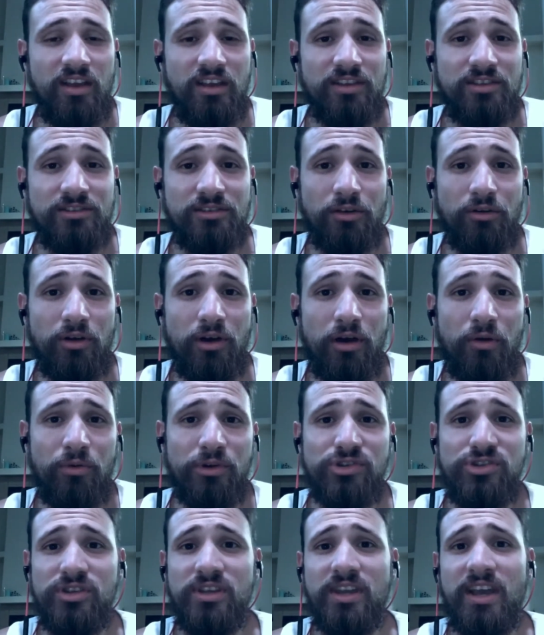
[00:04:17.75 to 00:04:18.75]
So, uh,
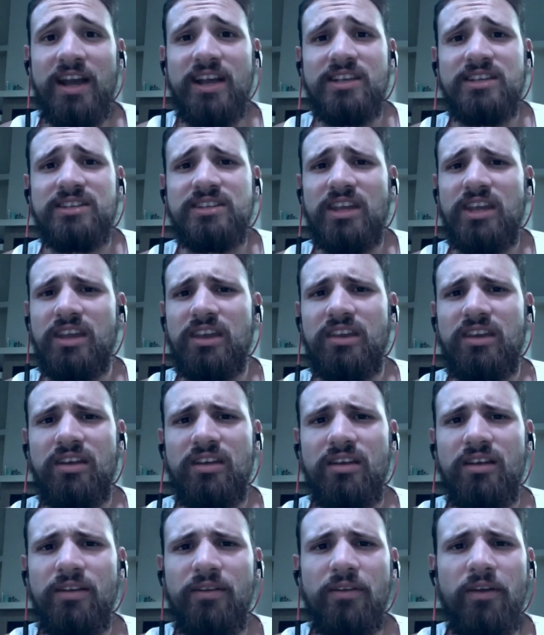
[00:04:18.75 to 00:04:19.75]
what did you guys think
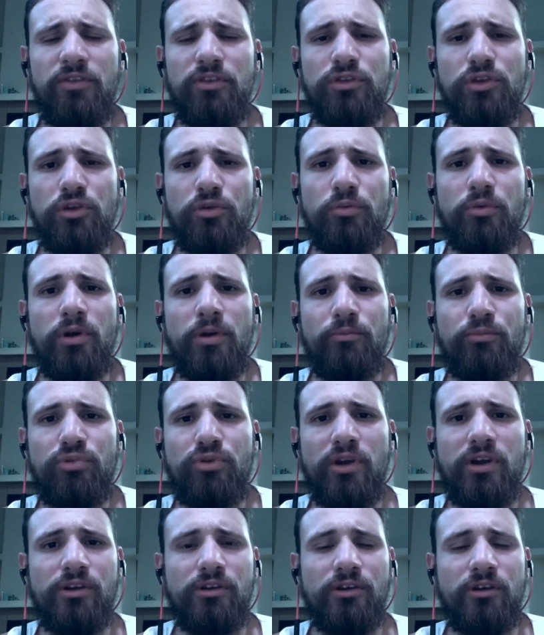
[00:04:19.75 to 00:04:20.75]
of the new
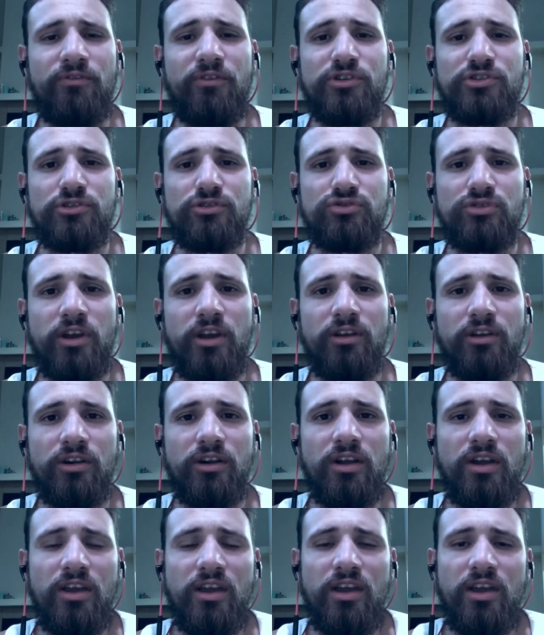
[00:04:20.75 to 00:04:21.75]
Predator official
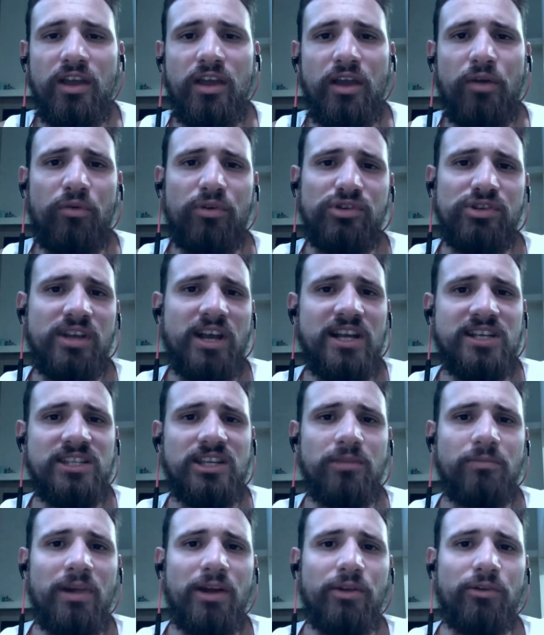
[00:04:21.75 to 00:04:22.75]
trailer? And what did you guys
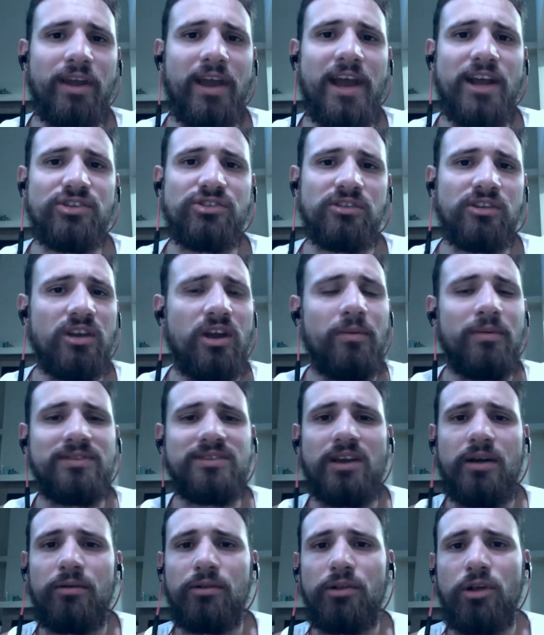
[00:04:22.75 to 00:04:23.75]
think of my reaction? Comment
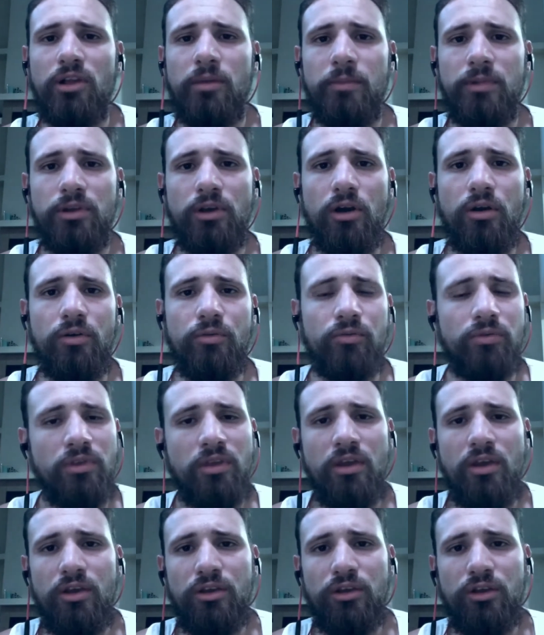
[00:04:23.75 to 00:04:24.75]
down below. Let me know
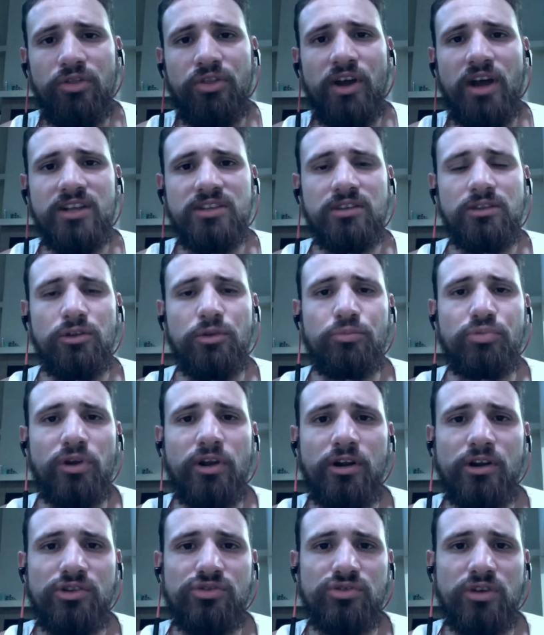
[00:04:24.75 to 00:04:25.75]
your thoughts on the
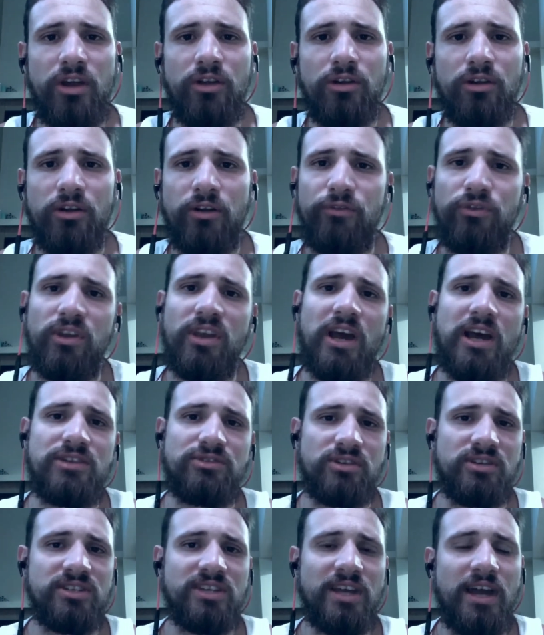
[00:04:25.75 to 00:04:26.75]
Predator trailer and if you guys
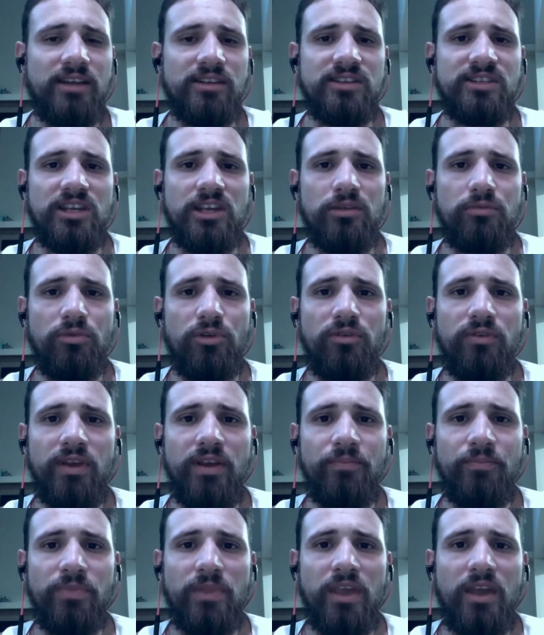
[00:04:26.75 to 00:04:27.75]
are excited to see the
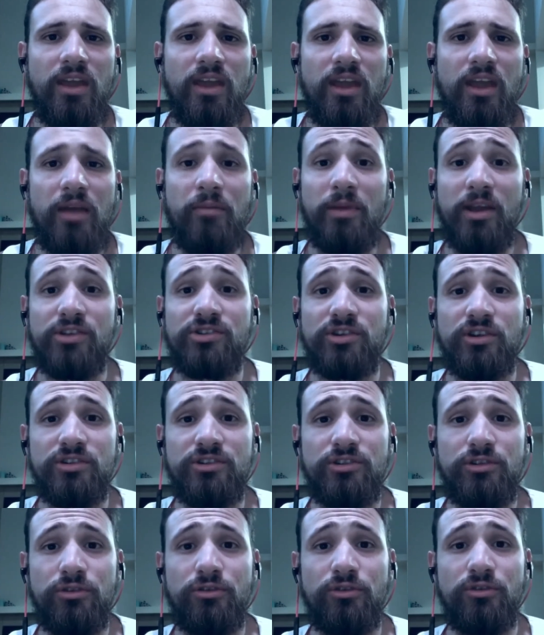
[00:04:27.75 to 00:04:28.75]
movie. And make sure
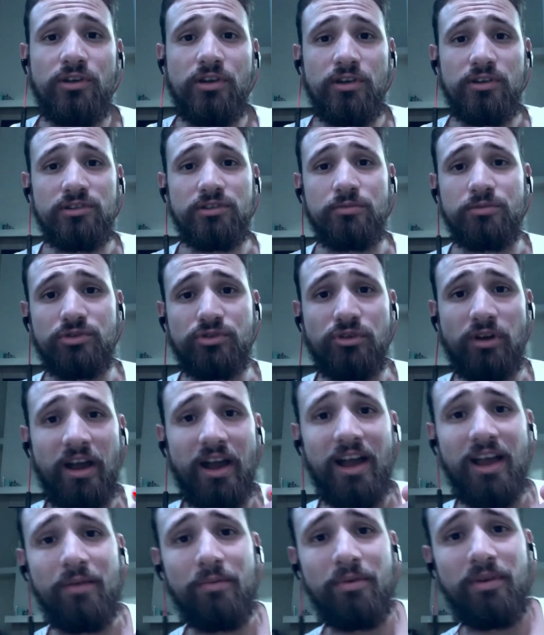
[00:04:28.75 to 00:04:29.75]
to
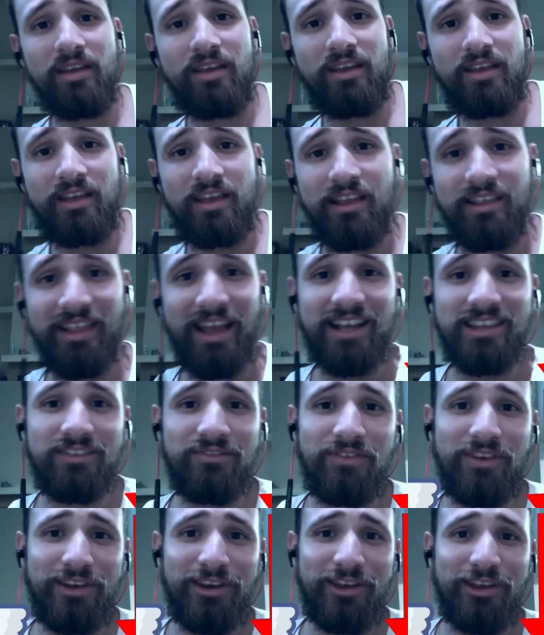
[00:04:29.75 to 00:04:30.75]
subscribe and like the
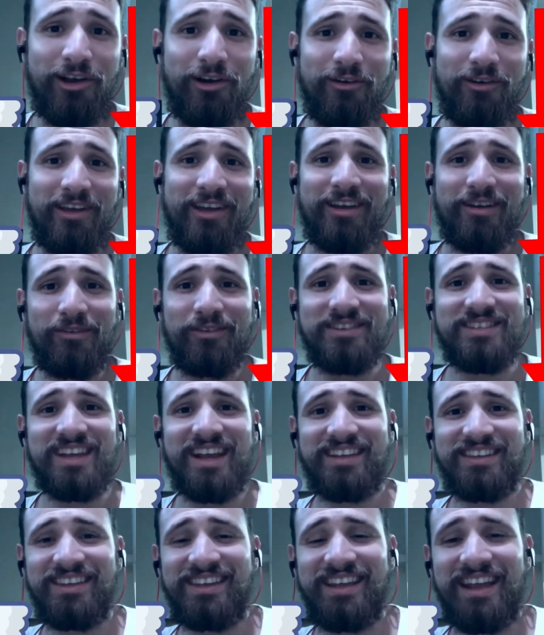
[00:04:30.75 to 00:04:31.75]
video. We'll
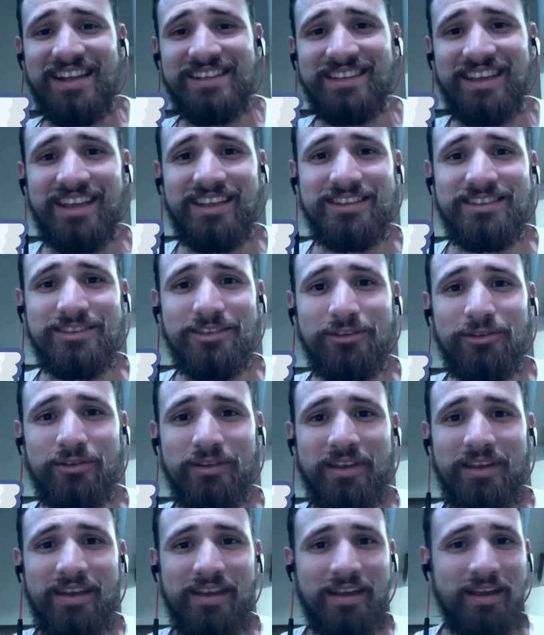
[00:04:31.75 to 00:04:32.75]
talk to you guys again
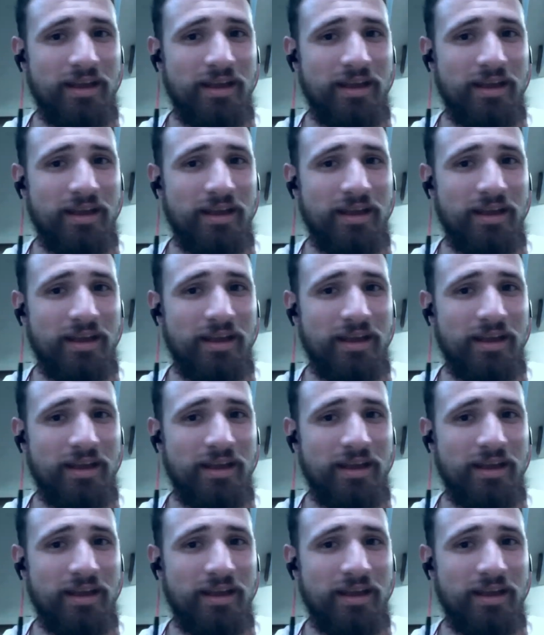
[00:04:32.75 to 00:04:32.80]
soon.